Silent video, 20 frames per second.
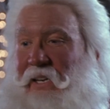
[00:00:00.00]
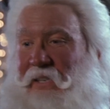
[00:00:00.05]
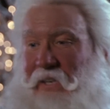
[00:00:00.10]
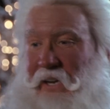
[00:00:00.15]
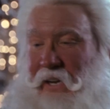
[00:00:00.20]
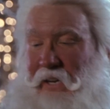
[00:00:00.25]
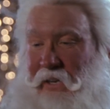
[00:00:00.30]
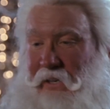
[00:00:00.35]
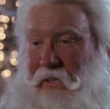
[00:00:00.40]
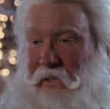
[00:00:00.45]
That's
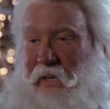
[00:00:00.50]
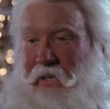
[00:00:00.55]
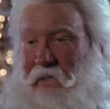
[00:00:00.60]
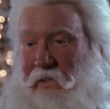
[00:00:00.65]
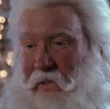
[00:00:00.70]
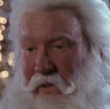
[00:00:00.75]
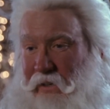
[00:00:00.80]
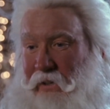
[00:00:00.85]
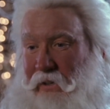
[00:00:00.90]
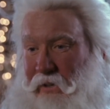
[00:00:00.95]
a
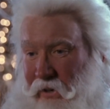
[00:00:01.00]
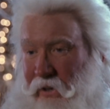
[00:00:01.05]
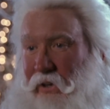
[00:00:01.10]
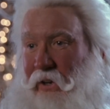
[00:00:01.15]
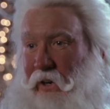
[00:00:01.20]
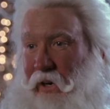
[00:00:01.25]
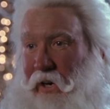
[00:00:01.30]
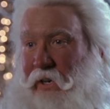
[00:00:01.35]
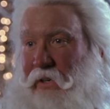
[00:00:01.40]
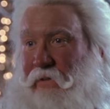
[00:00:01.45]
that's a
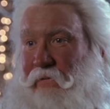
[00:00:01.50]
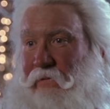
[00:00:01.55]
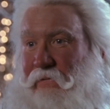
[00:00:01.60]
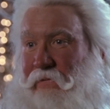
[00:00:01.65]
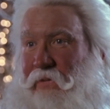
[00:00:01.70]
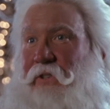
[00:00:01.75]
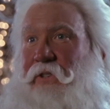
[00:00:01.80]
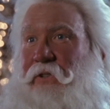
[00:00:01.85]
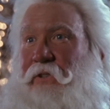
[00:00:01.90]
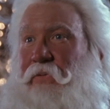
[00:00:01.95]
good-looking
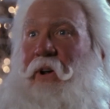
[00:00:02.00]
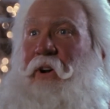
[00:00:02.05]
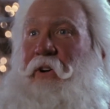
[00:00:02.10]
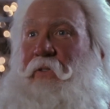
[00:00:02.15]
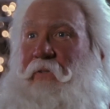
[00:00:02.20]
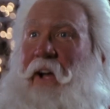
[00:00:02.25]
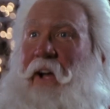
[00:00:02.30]
sweater